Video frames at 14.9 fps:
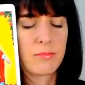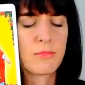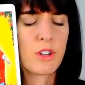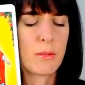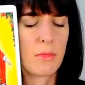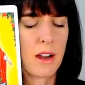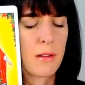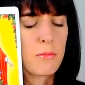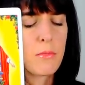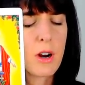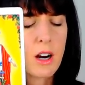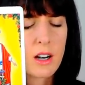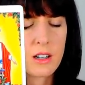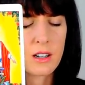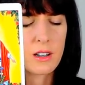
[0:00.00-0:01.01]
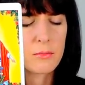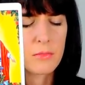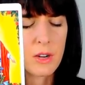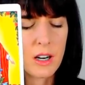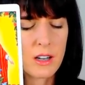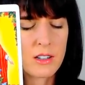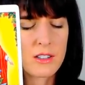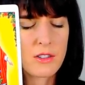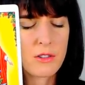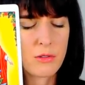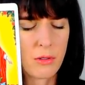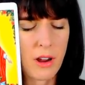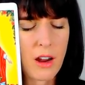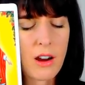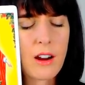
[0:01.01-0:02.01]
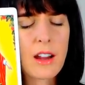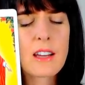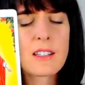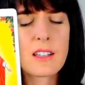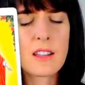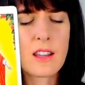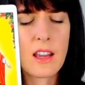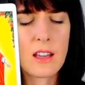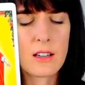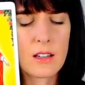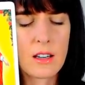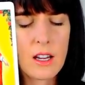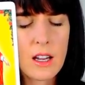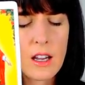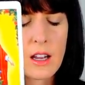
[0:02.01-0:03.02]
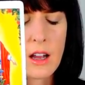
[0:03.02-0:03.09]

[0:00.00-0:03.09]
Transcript: Gemini, Mar, Mars through Aries, and then